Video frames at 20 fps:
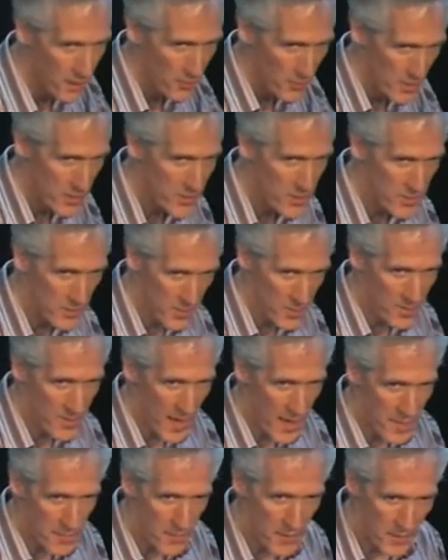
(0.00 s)
with, with
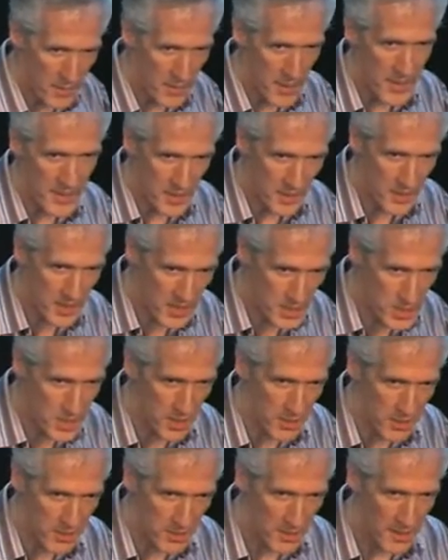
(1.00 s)
them in their
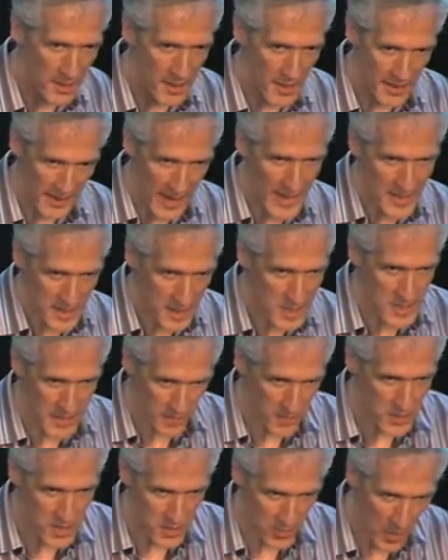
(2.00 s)
kitchen and acted as if
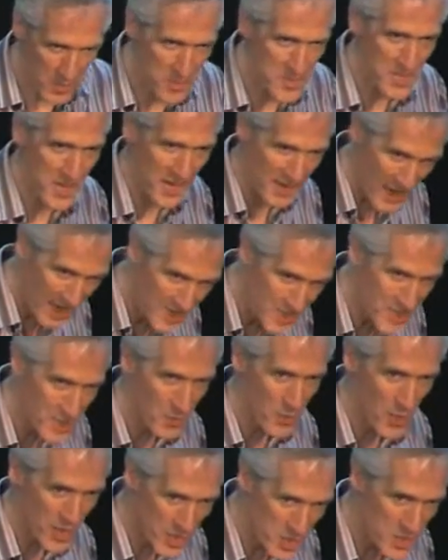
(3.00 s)
he was the website, asked them
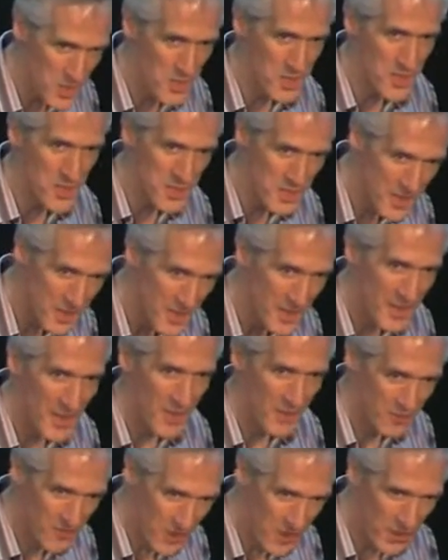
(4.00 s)
questions,
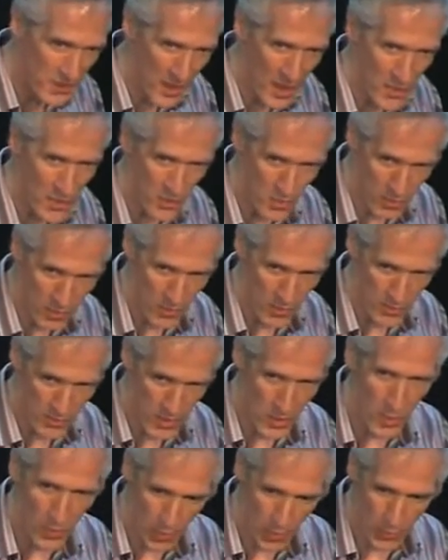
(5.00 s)
and figured out you
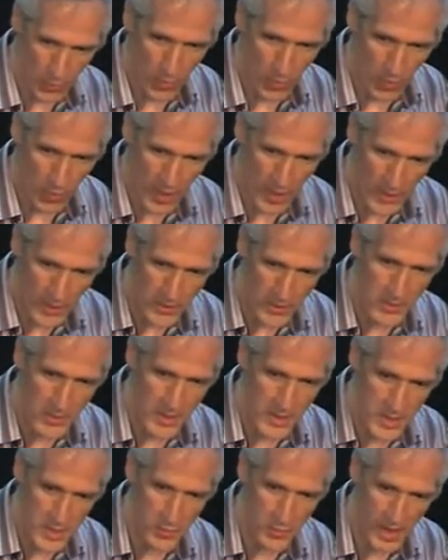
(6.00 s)
know, what, how they would
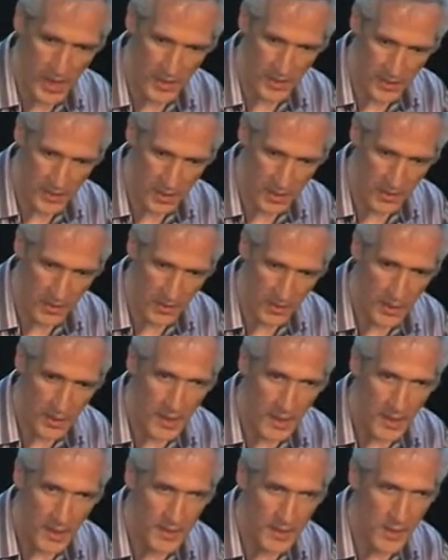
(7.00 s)
like to plan their,
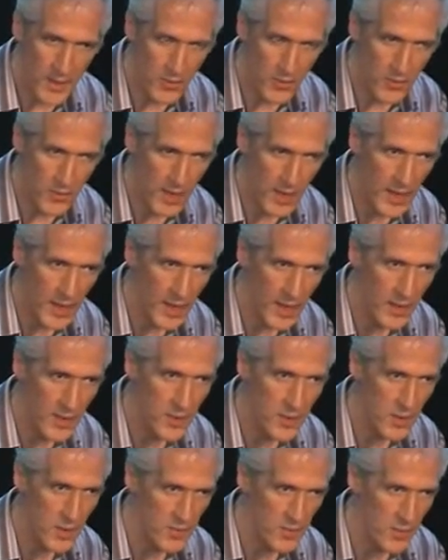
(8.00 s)
their, uh,
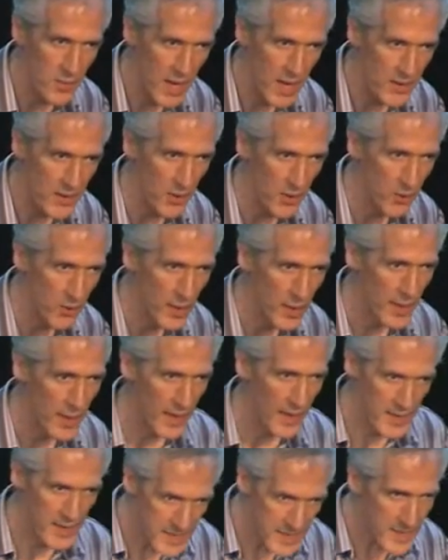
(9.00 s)
their, their menu.
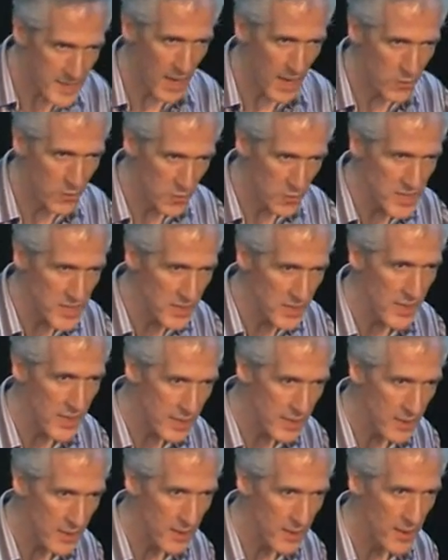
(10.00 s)
And he did that repeatedly
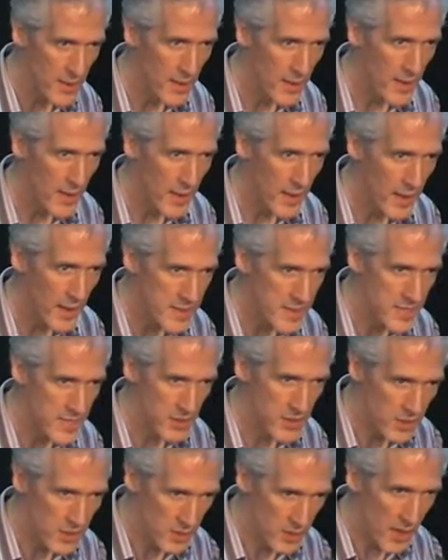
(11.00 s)
until
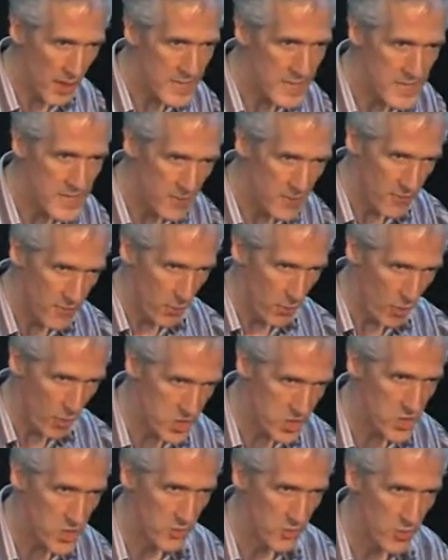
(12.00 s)
he got an idea of what
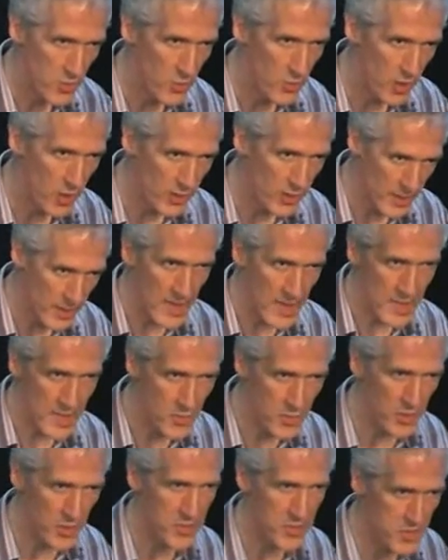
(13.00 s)
sort of would work, and then they
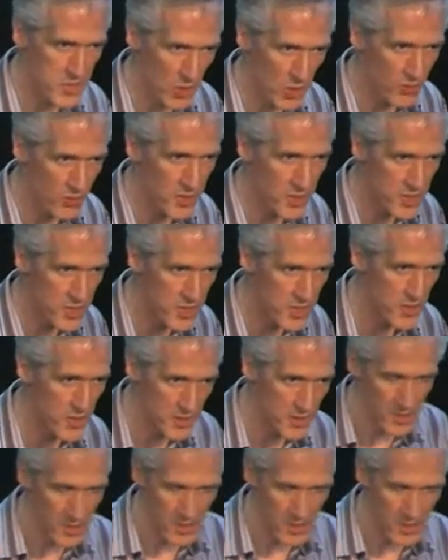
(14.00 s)
built some software to do it